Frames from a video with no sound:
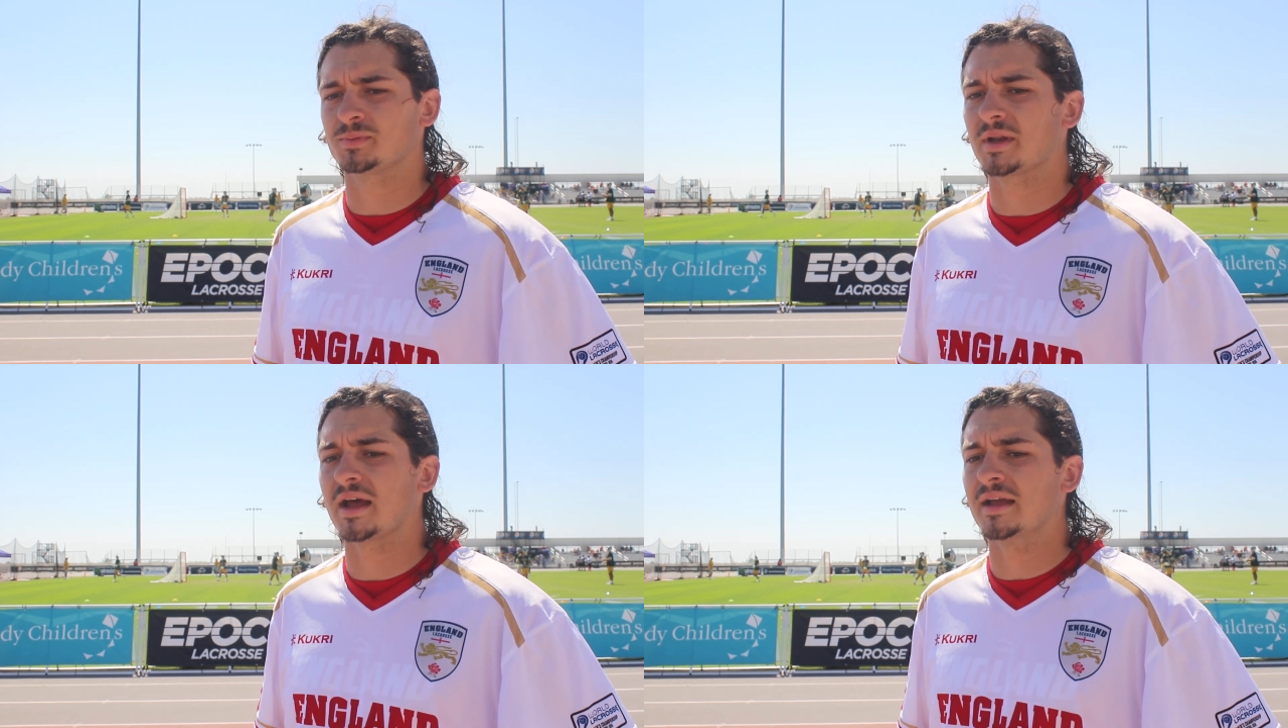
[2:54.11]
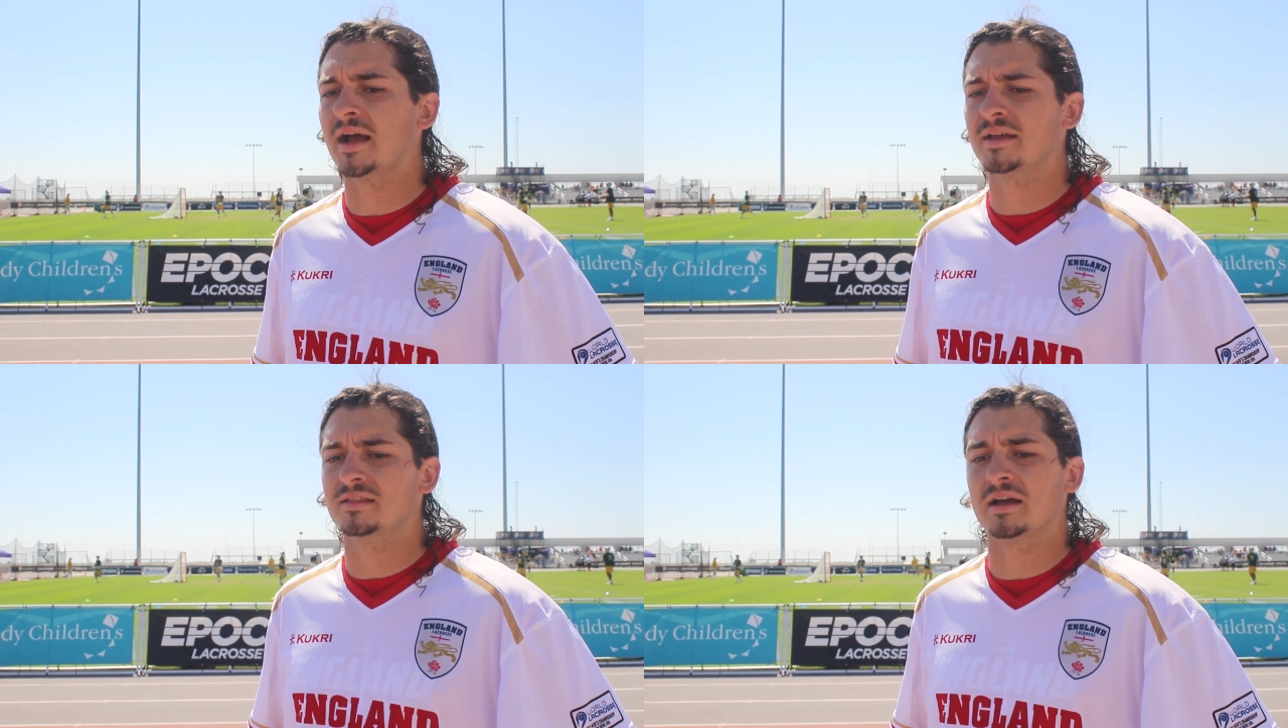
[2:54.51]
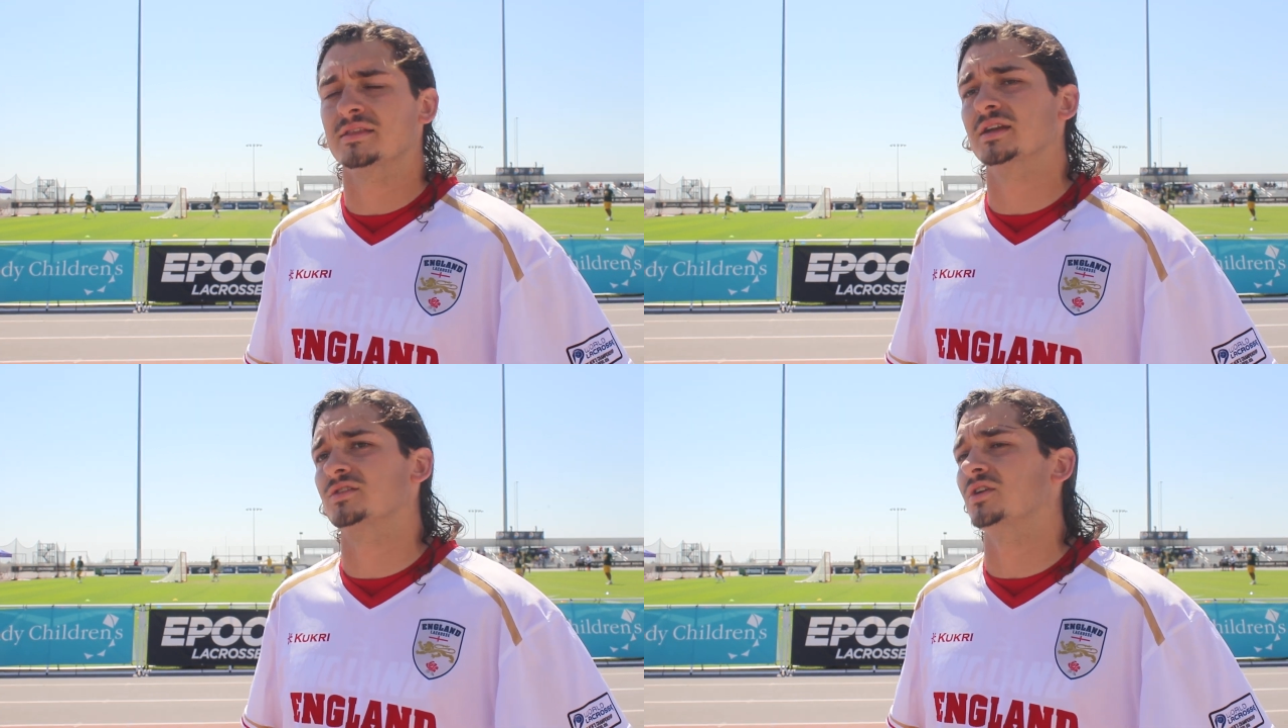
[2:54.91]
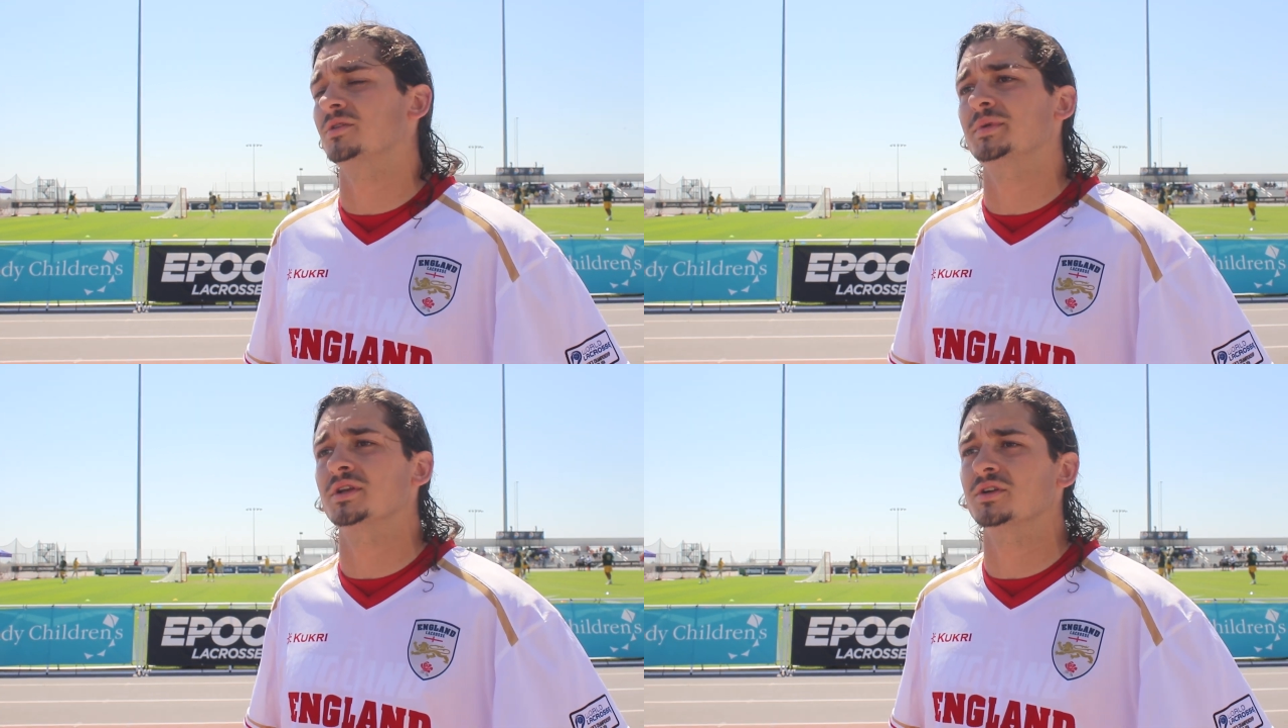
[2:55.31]
but I think it's hard
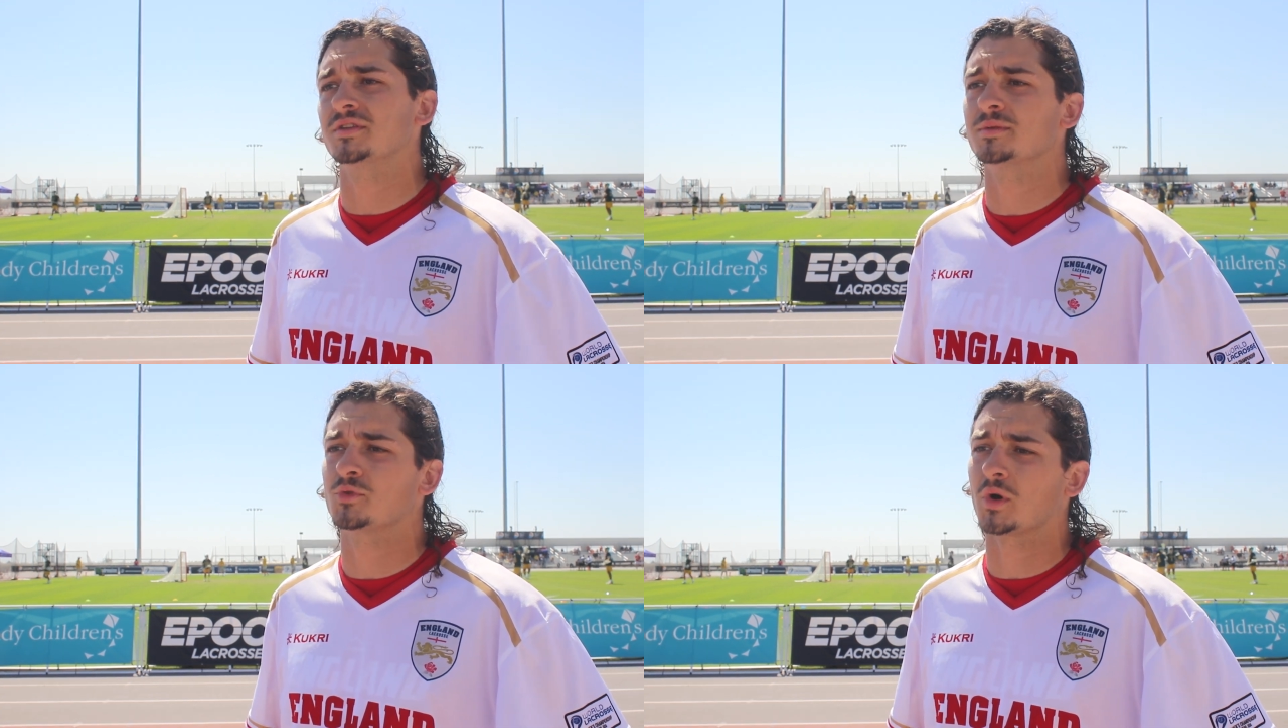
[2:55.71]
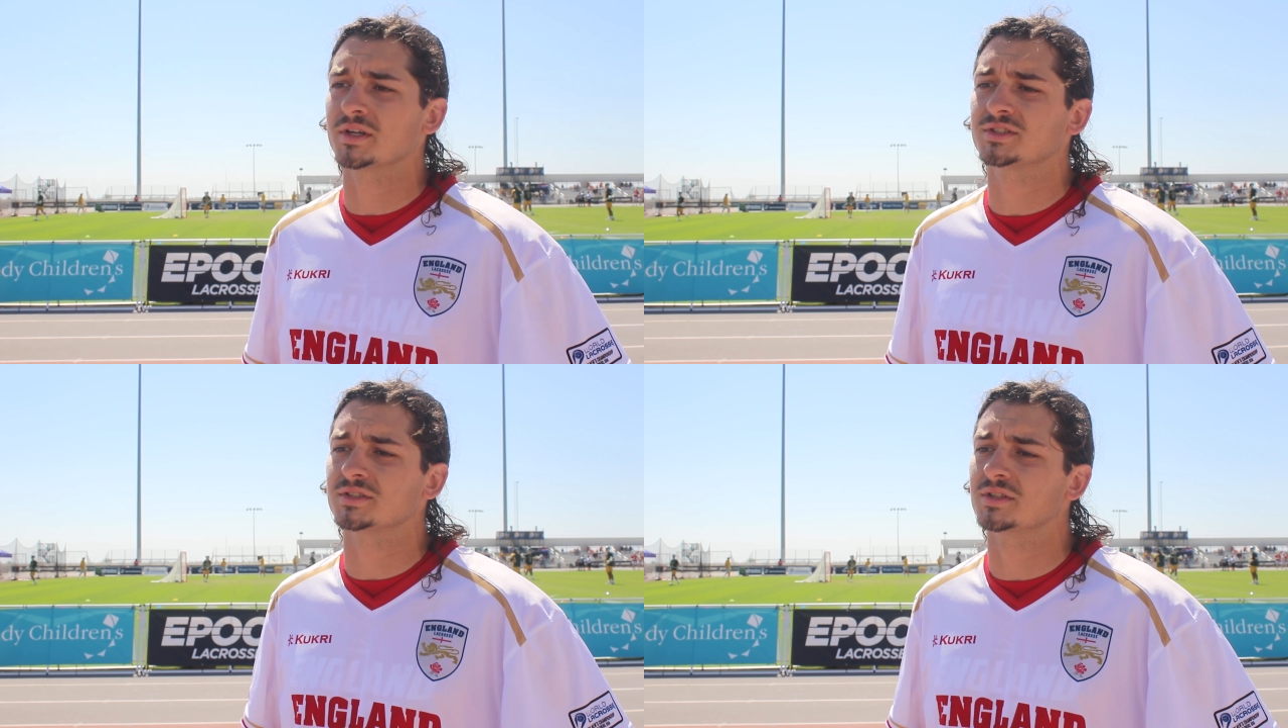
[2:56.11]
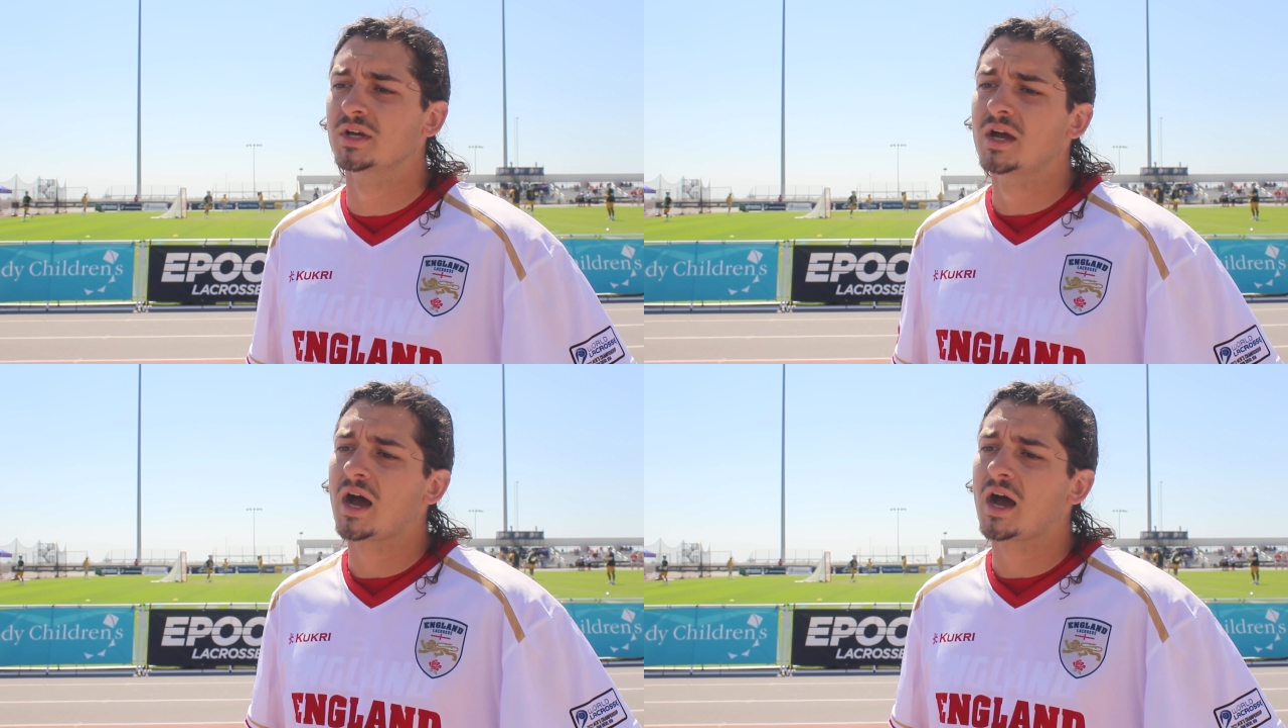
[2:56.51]
to beat a good team twice, and